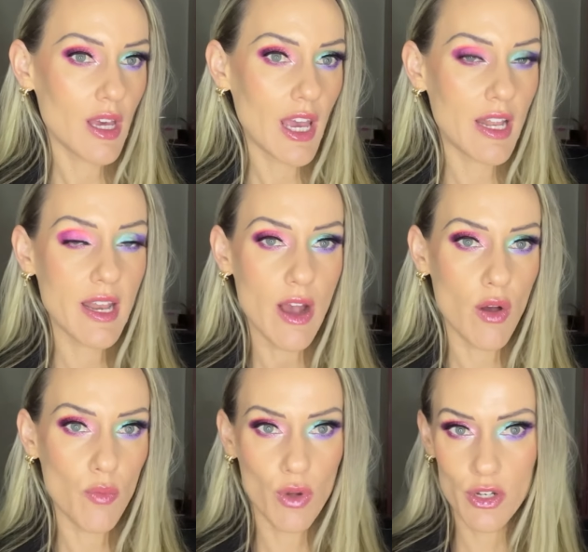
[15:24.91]
and now
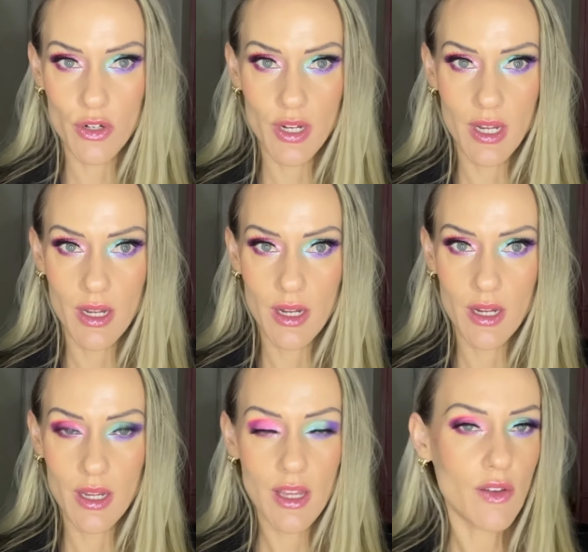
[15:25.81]
I'm wondering
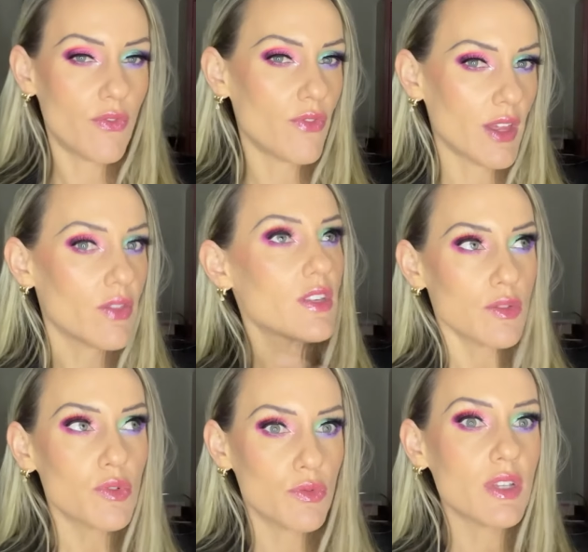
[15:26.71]
if like this
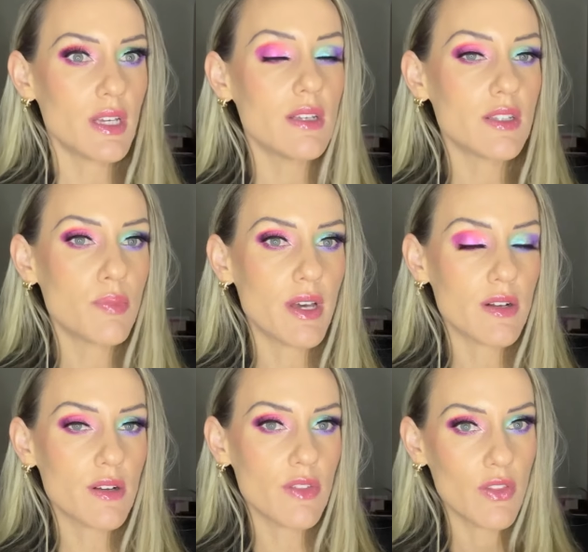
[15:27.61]
one really is
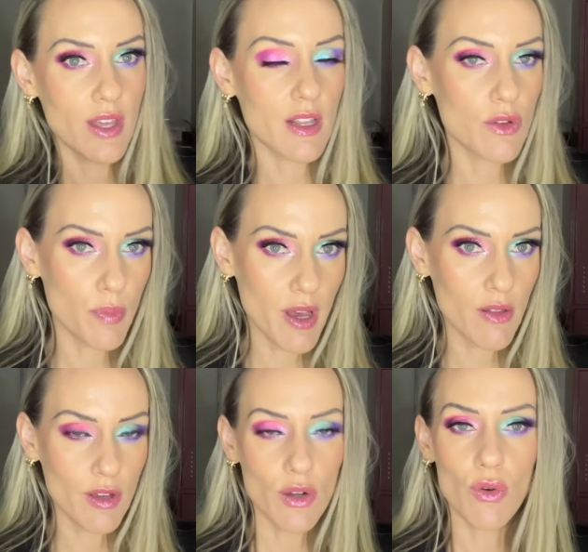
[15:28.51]
better than that other
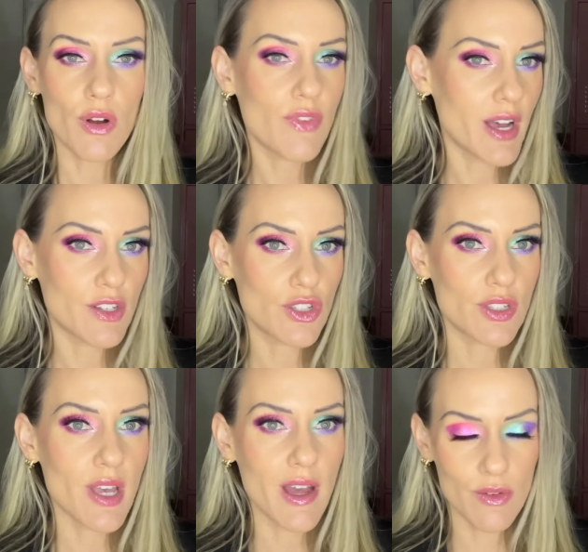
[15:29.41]
palette, or if I just
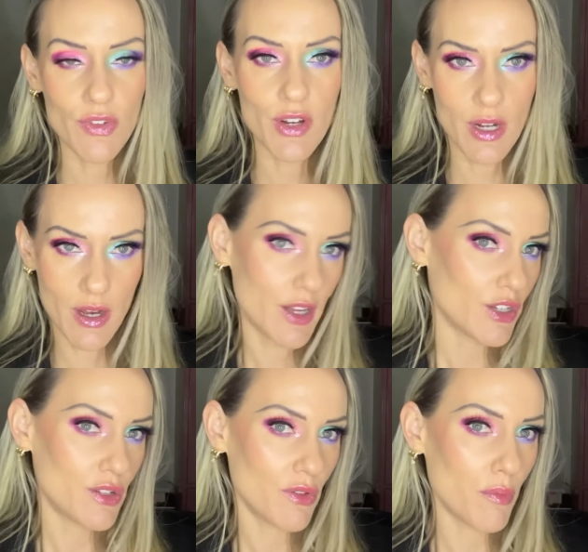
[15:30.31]
hadn't figured out how to
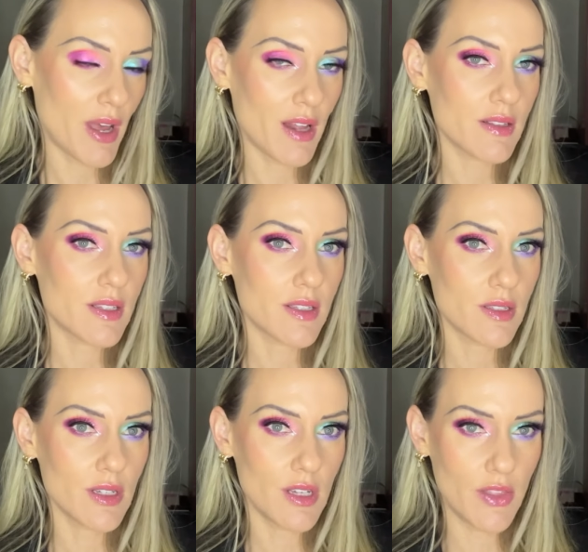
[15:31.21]
do the mattes
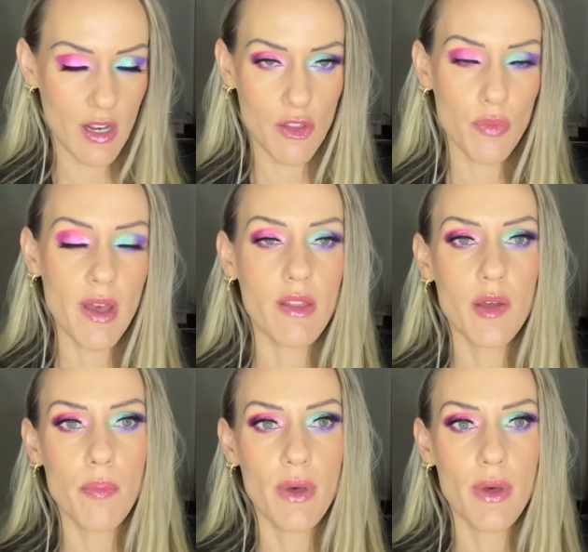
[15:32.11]
in that other palette.